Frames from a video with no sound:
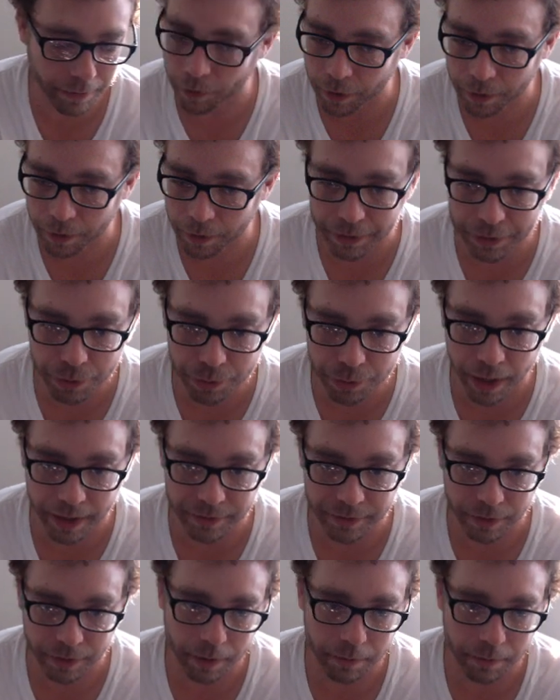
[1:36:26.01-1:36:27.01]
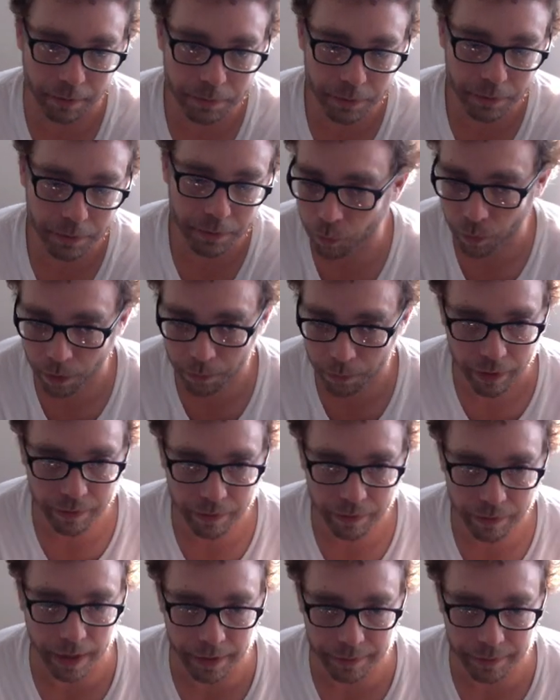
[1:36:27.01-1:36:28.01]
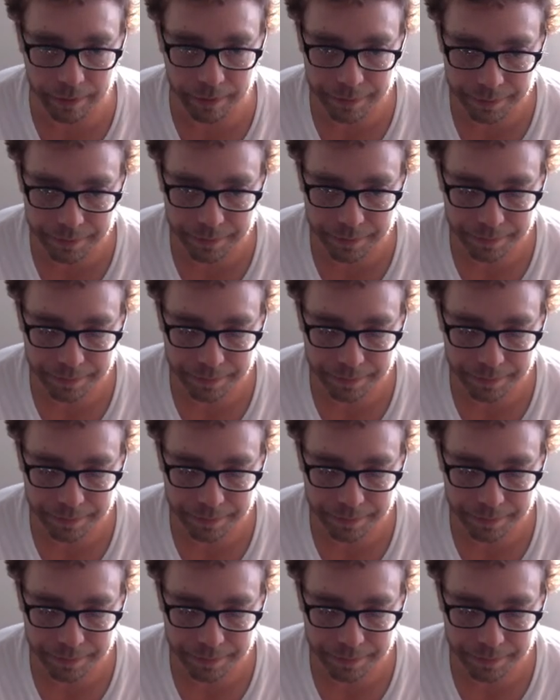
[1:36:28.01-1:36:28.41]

or you put 2 guys on. So 1.5.